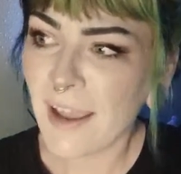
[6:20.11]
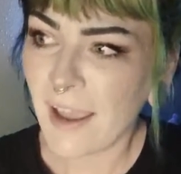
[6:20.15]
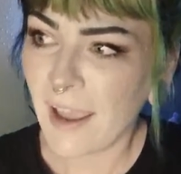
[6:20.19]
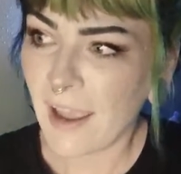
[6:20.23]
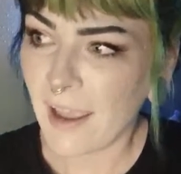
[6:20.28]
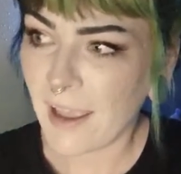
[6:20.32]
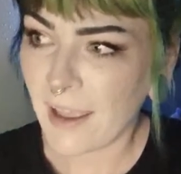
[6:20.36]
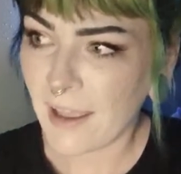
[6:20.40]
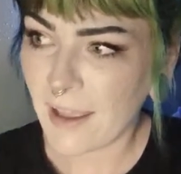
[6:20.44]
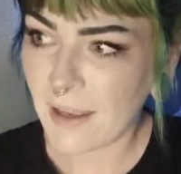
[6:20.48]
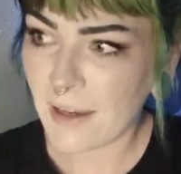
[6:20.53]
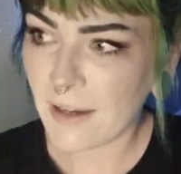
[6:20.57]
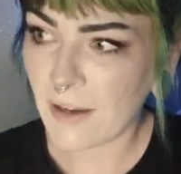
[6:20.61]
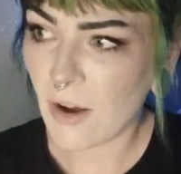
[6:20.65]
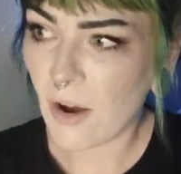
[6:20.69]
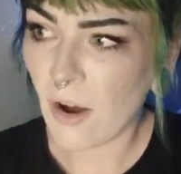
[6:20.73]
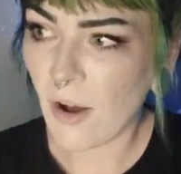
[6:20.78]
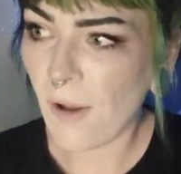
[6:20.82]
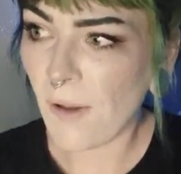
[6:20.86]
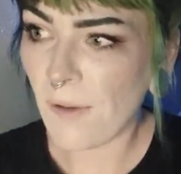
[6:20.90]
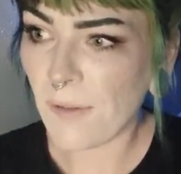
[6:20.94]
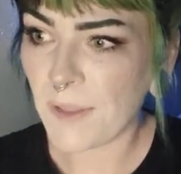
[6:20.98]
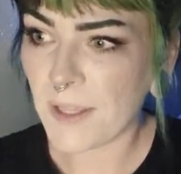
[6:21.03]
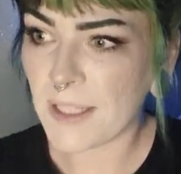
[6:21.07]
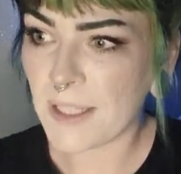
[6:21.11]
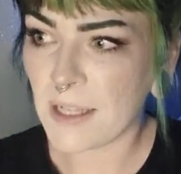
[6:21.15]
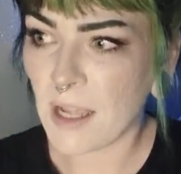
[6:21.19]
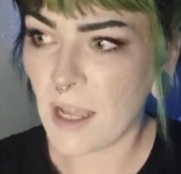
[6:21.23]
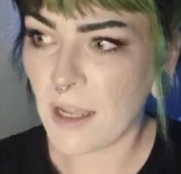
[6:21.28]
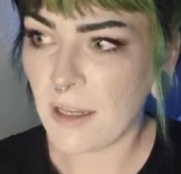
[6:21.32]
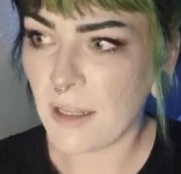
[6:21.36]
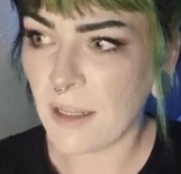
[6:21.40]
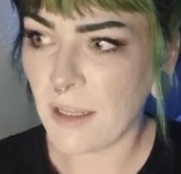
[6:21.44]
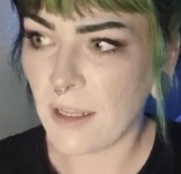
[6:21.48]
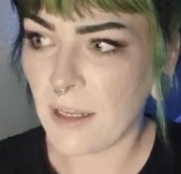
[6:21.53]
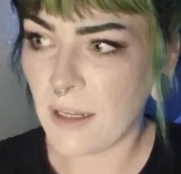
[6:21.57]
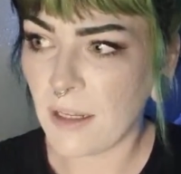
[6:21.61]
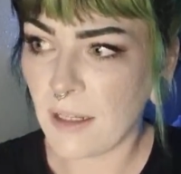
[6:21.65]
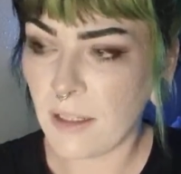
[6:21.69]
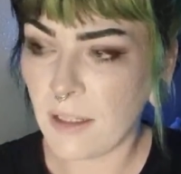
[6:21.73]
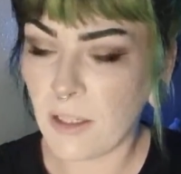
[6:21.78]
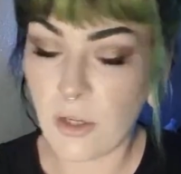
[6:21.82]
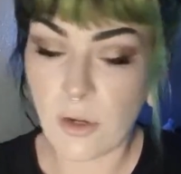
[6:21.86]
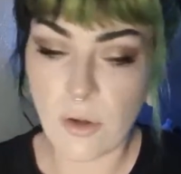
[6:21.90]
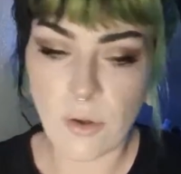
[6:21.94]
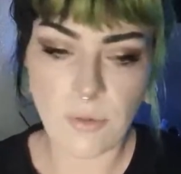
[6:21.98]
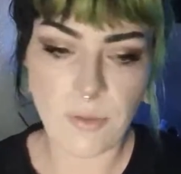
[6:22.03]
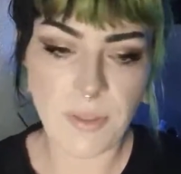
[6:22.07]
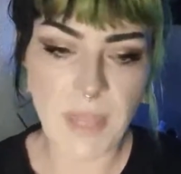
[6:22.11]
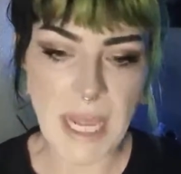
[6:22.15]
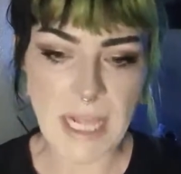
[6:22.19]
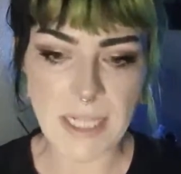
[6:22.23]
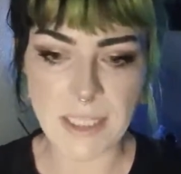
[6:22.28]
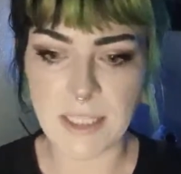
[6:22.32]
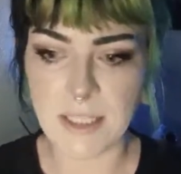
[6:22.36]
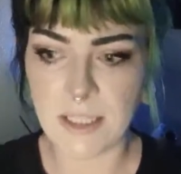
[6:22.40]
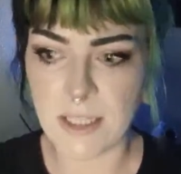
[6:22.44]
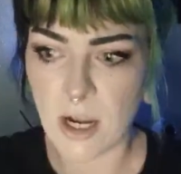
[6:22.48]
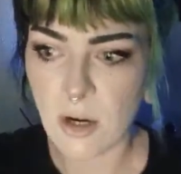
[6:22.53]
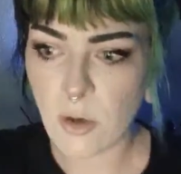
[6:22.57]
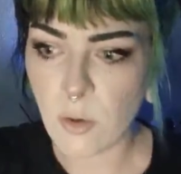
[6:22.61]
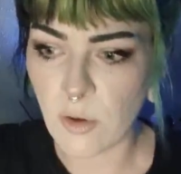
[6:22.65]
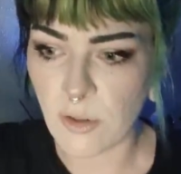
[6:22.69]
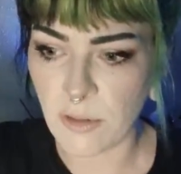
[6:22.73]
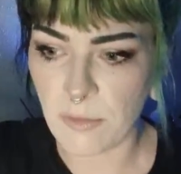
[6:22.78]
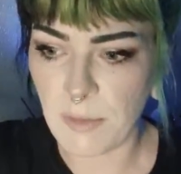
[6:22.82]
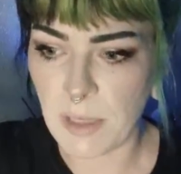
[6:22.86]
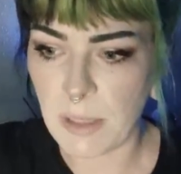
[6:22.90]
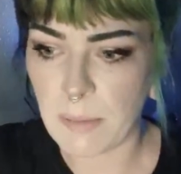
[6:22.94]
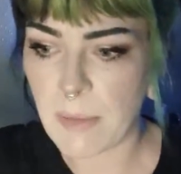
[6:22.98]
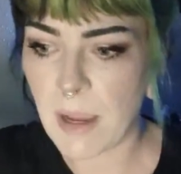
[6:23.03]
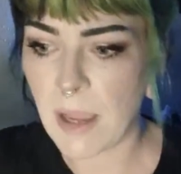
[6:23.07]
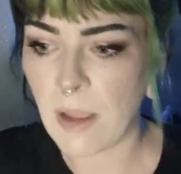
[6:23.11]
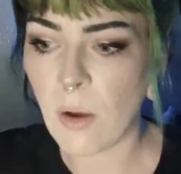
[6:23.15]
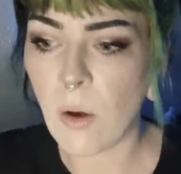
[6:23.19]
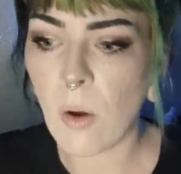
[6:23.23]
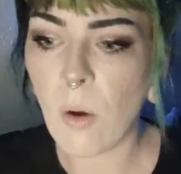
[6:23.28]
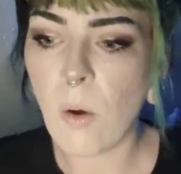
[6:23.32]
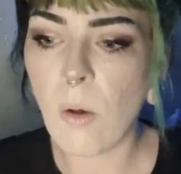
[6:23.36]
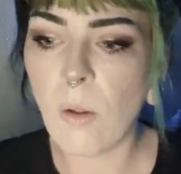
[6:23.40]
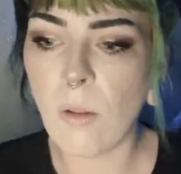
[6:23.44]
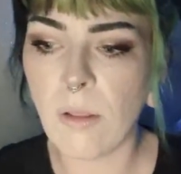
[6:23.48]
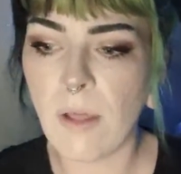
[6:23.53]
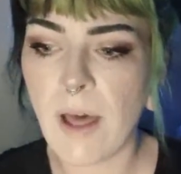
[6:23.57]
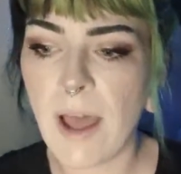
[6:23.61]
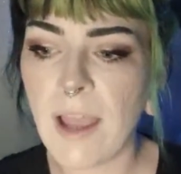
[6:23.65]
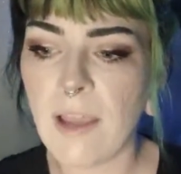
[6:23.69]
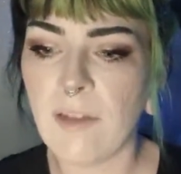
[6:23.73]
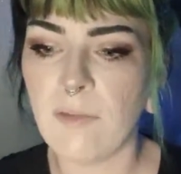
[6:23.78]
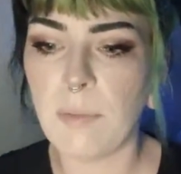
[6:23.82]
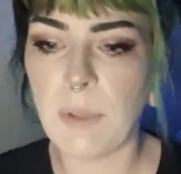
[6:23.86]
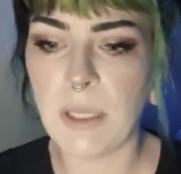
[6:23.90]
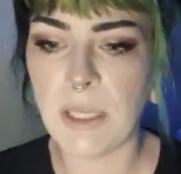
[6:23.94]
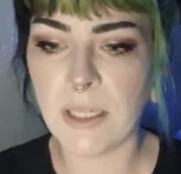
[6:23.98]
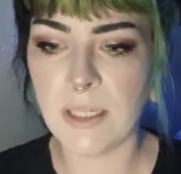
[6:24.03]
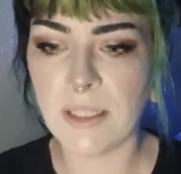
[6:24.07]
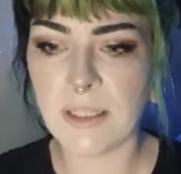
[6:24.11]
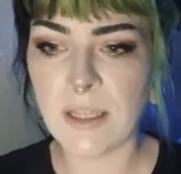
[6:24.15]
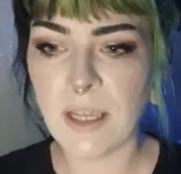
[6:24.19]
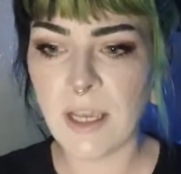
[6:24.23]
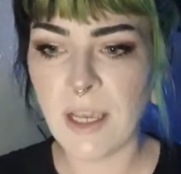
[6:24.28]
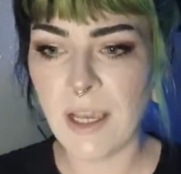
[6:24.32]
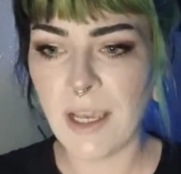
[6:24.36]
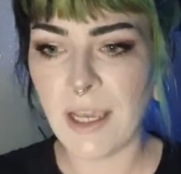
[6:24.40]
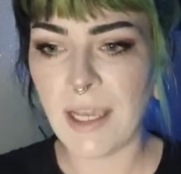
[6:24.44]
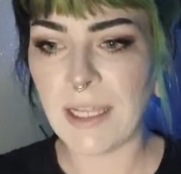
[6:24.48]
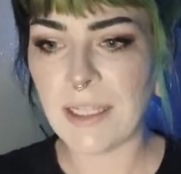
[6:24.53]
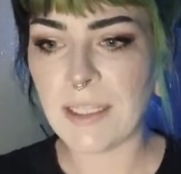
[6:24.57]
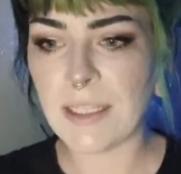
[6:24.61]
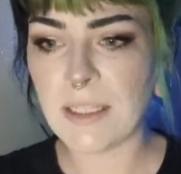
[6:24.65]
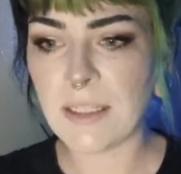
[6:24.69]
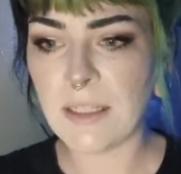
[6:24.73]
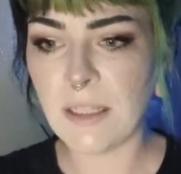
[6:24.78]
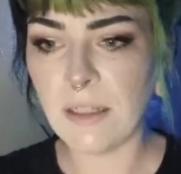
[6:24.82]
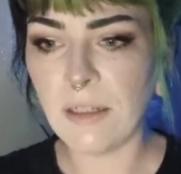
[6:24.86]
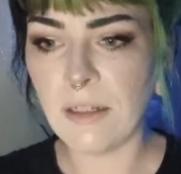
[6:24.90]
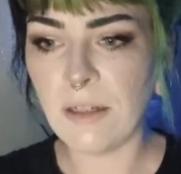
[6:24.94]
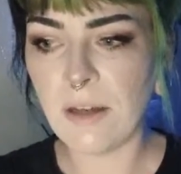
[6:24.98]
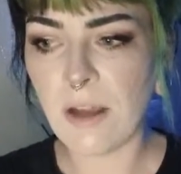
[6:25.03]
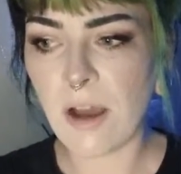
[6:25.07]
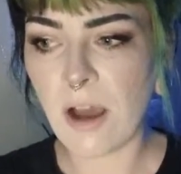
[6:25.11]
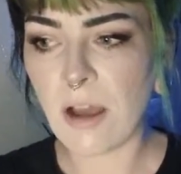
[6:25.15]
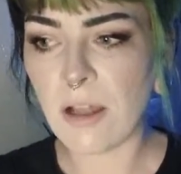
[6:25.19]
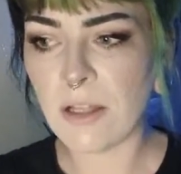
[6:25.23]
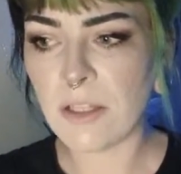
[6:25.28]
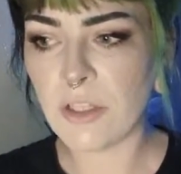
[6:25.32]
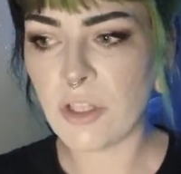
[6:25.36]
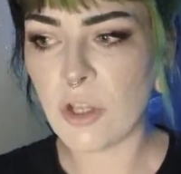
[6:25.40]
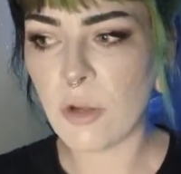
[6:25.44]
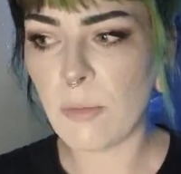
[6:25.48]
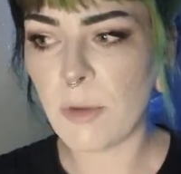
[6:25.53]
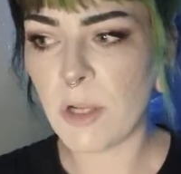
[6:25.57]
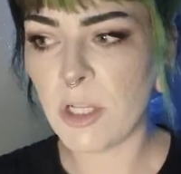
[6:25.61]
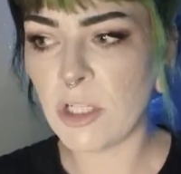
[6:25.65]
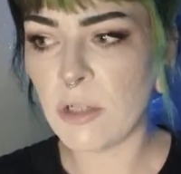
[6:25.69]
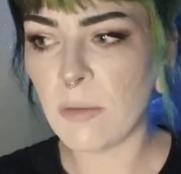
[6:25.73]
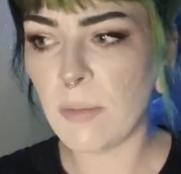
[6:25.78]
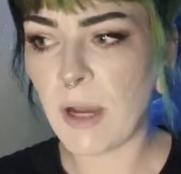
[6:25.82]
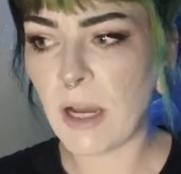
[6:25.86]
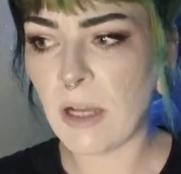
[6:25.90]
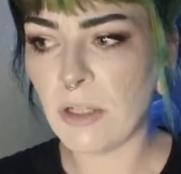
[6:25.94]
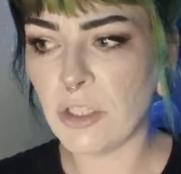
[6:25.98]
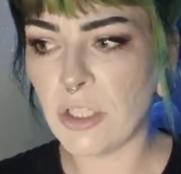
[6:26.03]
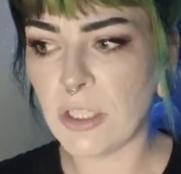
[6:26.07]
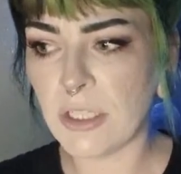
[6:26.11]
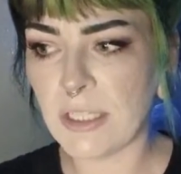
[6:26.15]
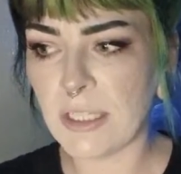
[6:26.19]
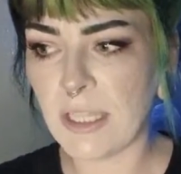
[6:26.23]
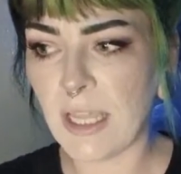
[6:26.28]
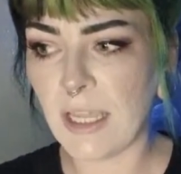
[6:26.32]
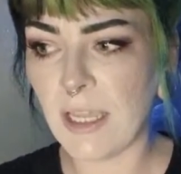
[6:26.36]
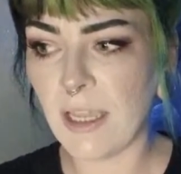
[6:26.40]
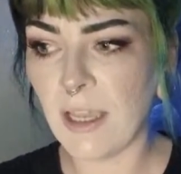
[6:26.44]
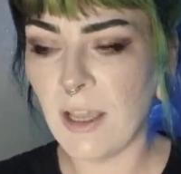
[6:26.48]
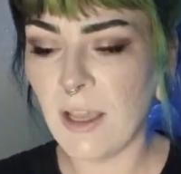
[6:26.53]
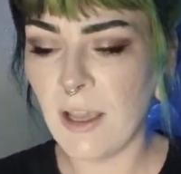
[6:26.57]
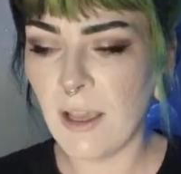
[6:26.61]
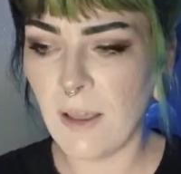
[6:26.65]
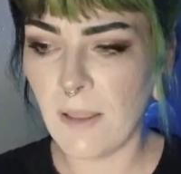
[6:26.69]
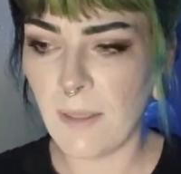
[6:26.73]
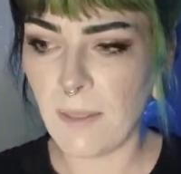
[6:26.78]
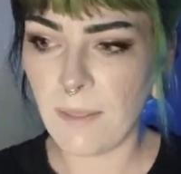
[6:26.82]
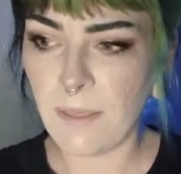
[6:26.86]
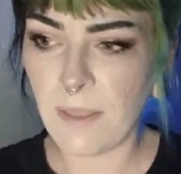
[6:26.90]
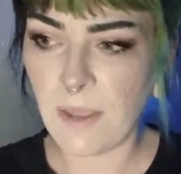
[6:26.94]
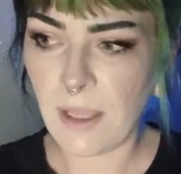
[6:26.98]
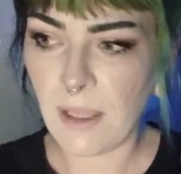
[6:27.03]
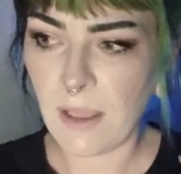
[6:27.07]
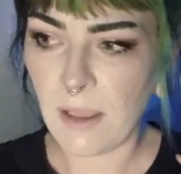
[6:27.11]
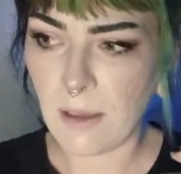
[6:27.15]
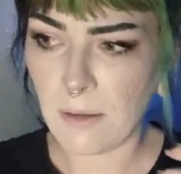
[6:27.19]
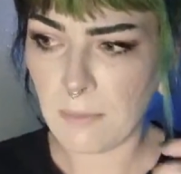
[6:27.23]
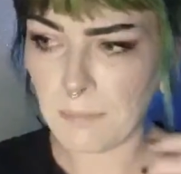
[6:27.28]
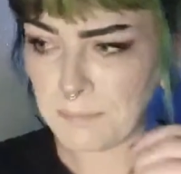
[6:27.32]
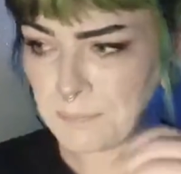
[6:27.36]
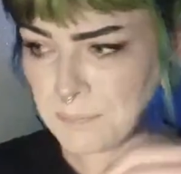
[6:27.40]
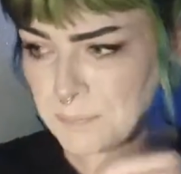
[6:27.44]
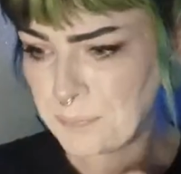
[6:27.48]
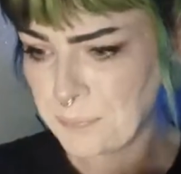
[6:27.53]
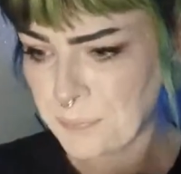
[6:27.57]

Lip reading: And all of a sudden, that stuck with me my whole life, because it's not so much about just like the